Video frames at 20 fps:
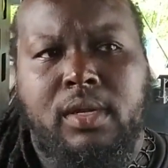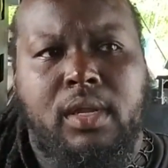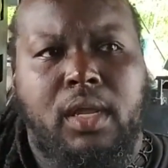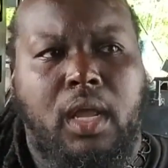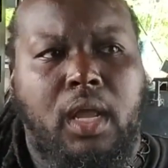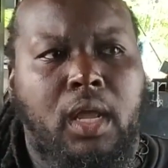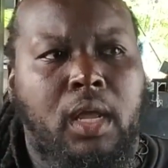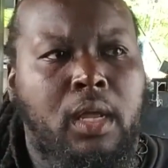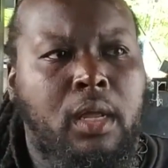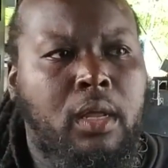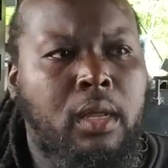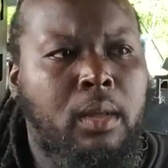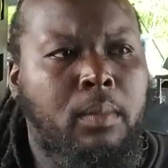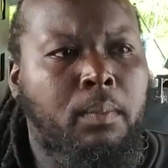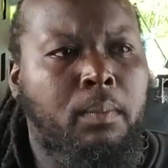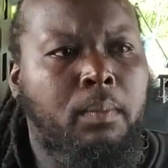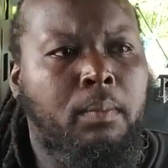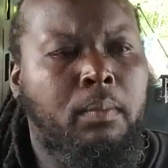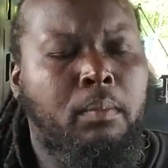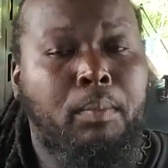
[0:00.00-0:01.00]

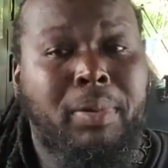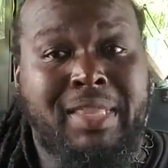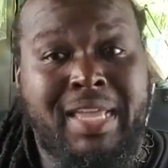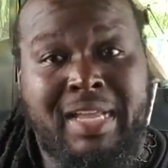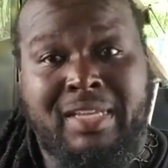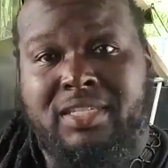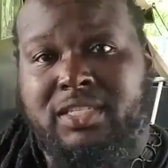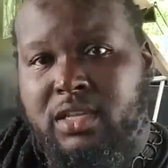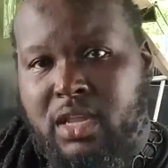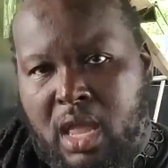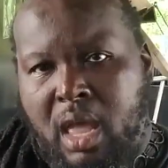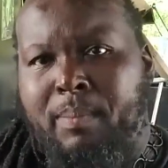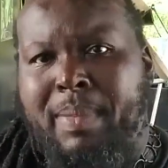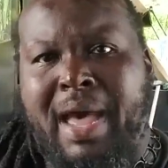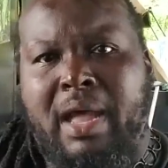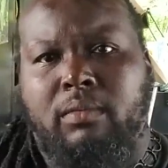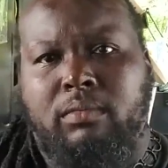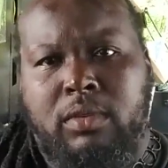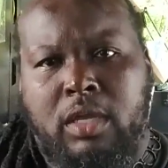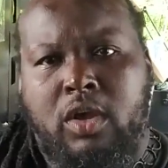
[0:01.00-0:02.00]
But that's
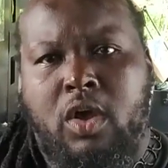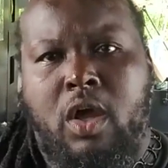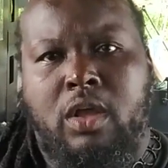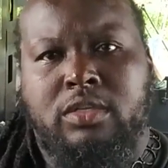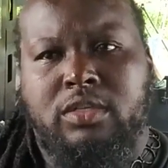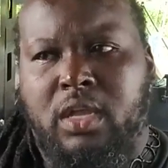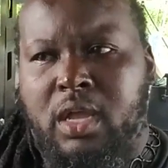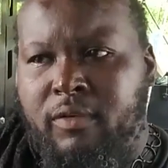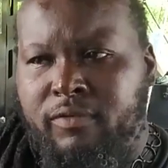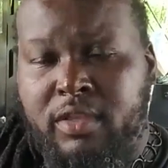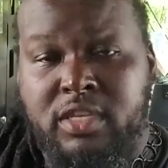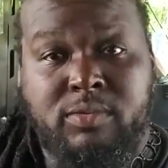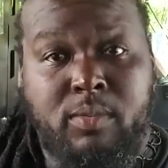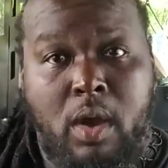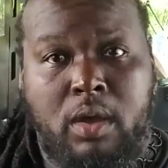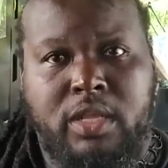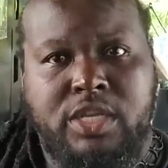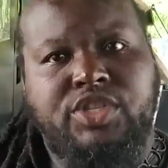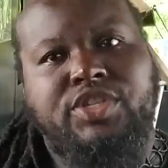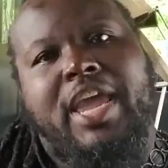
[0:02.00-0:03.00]
about the cost of the
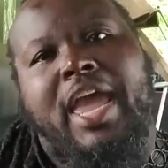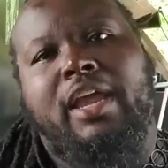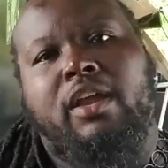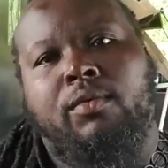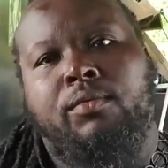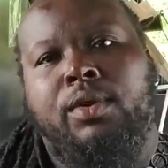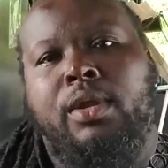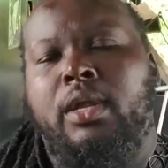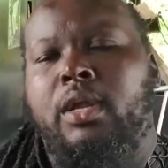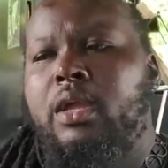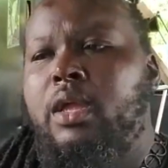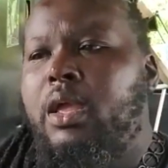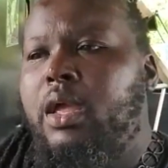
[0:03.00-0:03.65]
smallest Jackery.